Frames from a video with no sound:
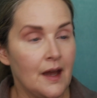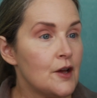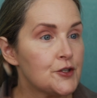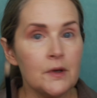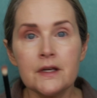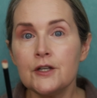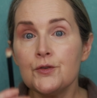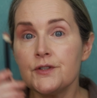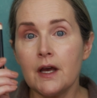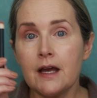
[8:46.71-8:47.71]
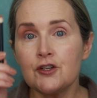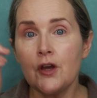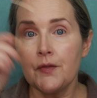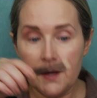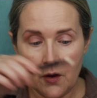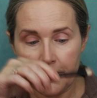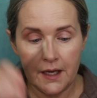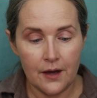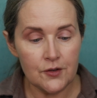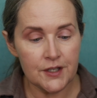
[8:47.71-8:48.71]
So what I'm going to do is actually on the
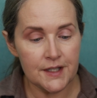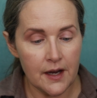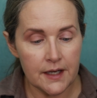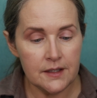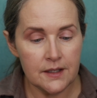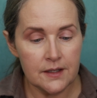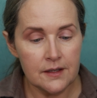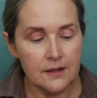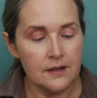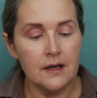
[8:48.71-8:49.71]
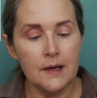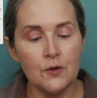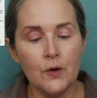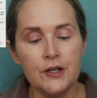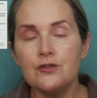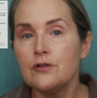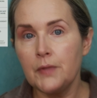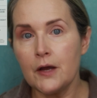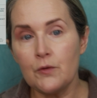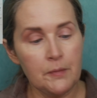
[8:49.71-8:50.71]
other side, I'm going to apply it
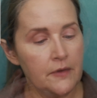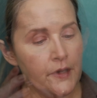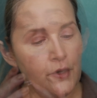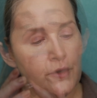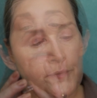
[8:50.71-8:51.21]
with my finger.